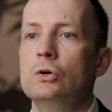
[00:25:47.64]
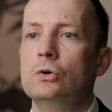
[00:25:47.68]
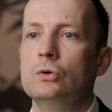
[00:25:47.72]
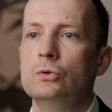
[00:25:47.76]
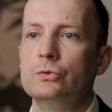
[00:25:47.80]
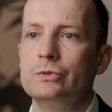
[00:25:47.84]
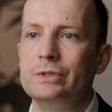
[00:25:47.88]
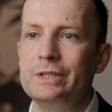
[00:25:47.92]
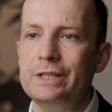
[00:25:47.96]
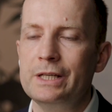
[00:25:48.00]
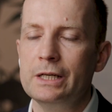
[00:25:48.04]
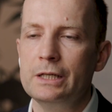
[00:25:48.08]

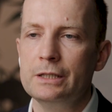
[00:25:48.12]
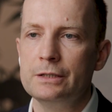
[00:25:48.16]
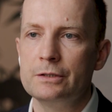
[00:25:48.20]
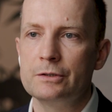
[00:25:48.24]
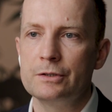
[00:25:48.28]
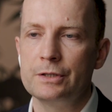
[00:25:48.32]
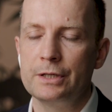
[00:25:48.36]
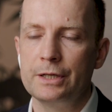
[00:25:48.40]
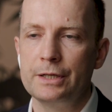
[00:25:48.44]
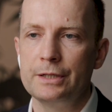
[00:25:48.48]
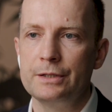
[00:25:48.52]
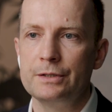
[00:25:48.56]
On the
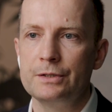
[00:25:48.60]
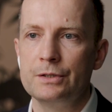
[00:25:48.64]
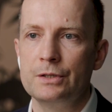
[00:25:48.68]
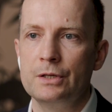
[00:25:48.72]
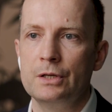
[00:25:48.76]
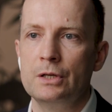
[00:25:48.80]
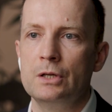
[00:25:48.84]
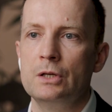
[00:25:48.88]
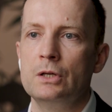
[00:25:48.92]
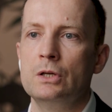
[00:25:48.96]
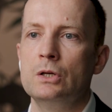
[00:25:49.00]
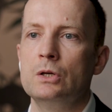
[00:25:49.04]
other hand,
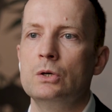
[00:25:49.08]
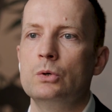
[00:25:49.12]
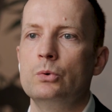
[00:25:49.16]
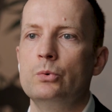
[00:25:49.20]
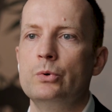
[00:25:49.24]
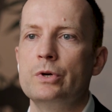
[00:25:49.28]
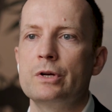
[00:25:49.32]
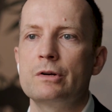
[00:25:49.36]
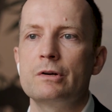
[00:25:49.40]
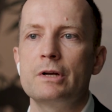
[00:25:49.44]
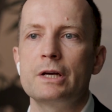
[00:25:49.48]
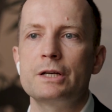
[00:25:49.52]

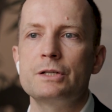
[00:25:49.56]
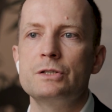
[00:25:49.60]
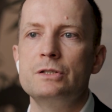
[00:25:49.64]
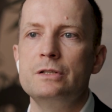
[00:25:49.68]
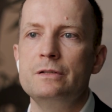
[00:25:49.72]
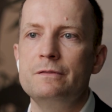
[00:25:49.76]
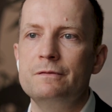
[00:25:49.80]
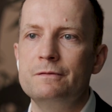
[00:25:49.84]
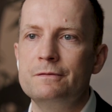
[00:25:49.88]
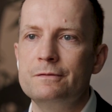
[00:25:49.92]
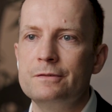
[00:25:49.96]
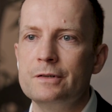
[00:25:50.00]
we are
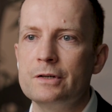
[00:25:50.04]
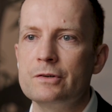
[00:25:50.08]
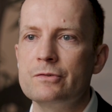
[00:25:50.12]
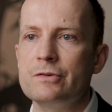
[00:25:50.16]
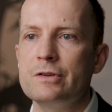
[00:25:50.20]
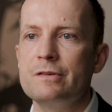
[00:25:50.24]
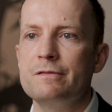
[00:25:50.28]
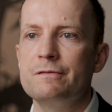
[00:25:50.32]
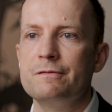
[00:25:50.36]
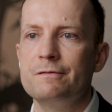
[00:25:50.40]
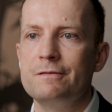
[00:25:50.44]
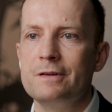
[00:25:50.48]
actually
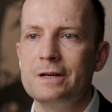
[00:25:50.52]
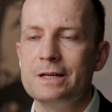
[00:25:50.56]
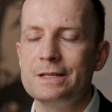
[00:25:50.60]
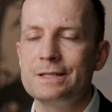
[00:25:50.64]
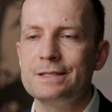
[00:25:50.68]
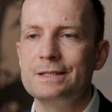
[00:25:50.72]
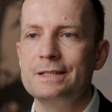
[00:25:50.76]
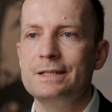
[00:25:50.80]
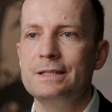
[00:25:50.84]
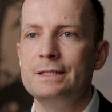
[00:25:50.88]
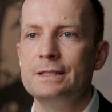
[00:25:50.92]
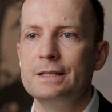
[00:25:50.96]
very
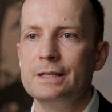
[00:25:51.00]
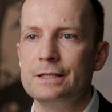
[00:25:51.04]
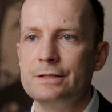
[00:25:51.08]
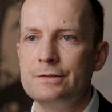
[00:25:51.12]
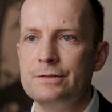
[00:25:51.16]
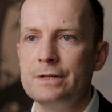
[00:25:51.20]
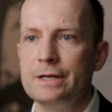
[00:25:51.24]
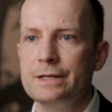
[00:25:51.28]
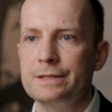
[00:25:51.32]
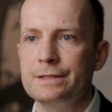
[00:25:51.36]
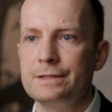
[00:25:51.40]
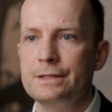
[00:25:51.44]
fast in
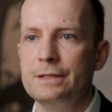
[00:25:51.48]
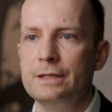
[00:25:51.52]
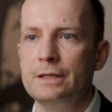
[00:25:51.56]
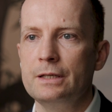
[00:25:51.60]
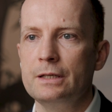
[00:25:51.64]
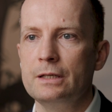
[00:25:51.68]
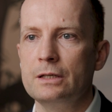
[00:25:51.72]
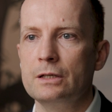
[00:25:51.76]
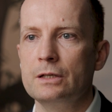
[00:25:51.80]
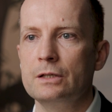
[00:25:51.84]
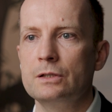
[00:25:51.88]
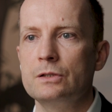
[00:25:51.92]
adjusting,